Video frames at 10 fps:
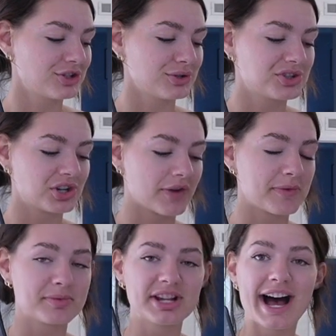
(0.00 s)
to start
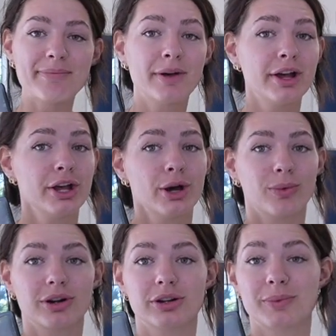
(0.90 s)
from the top,
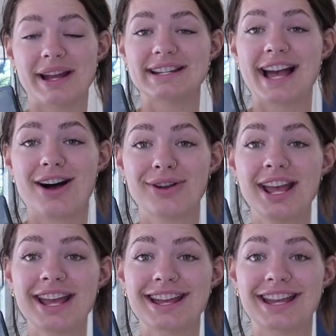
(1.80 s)
work our way down,
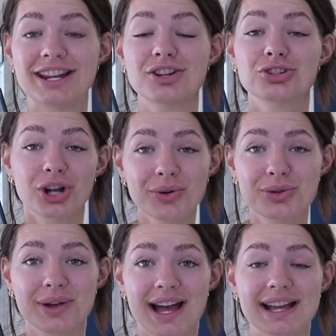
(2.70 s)
and show
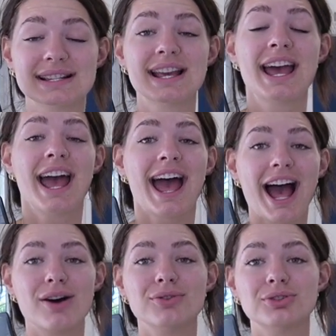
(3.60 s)
you guys
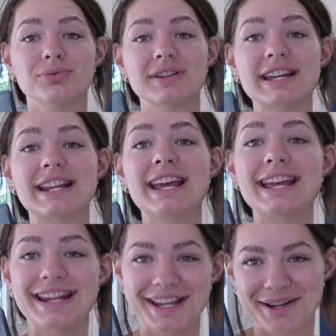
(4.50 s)
how to read
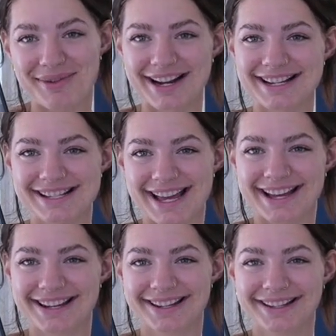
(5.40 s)
an Inbody
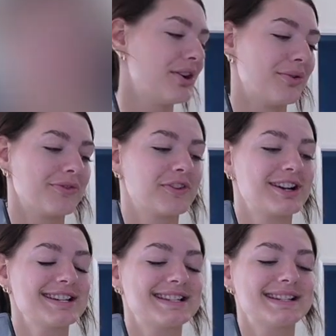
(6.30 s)
scan. So
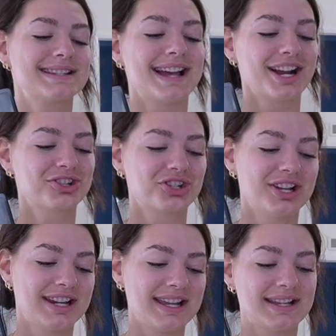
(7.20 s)
first
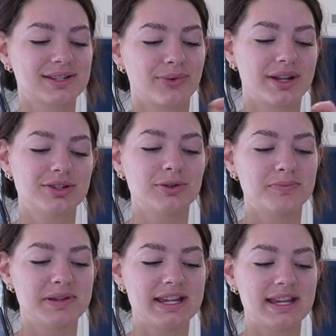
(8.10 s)
section is going to
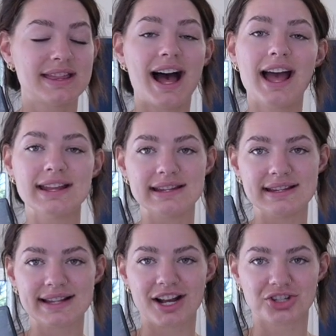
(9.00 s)
be the
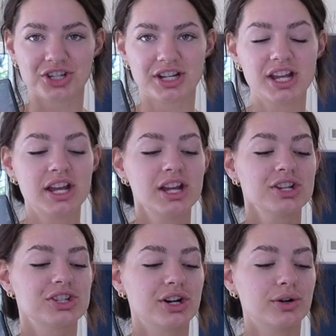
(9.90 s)
ID section.
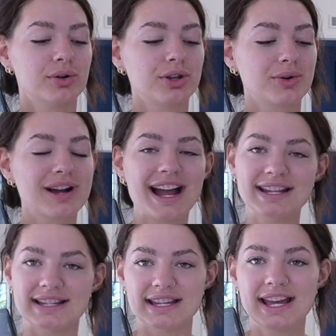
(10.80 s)
So your
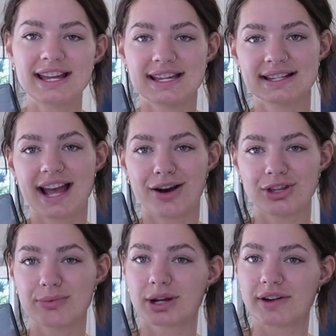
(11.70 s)
ID is how
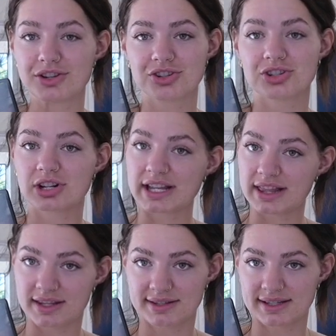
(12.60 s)
you are registered
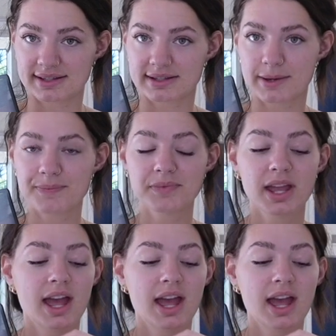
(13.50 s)
in the system.